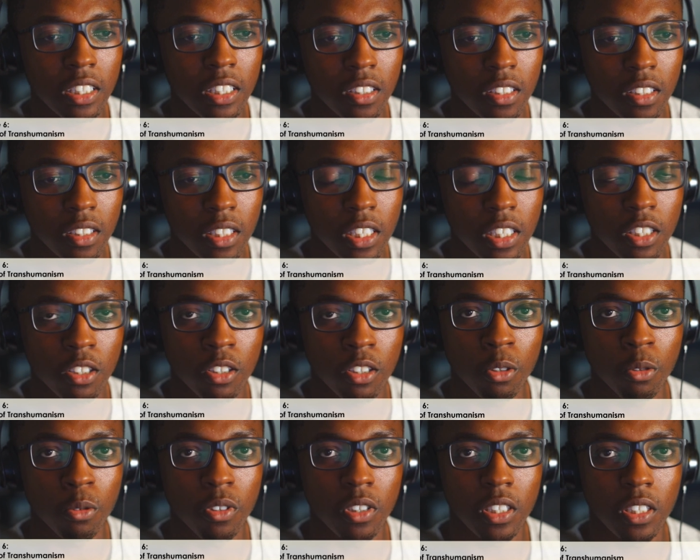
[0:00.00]
is,
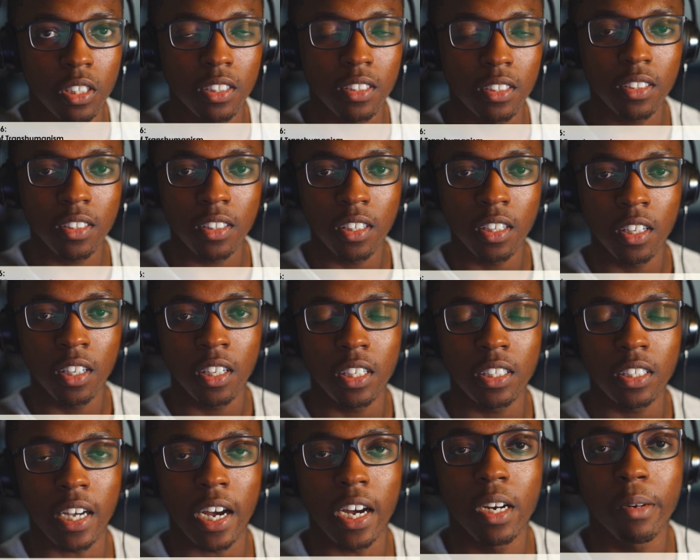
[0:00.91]
his Iron Man suit
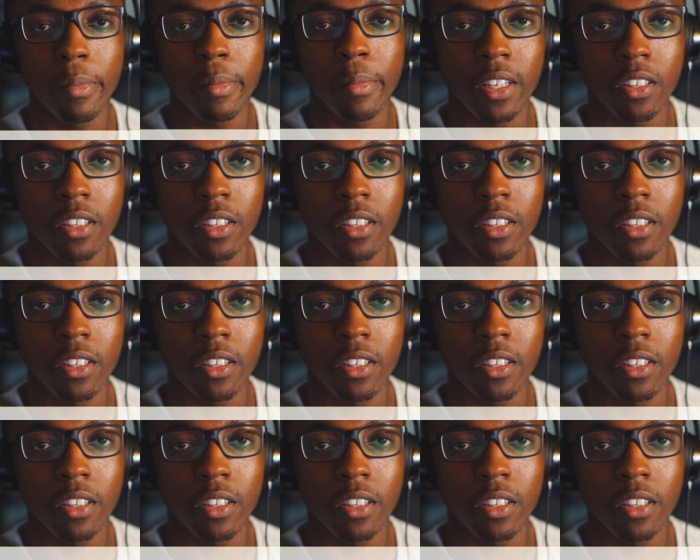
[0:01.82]
is,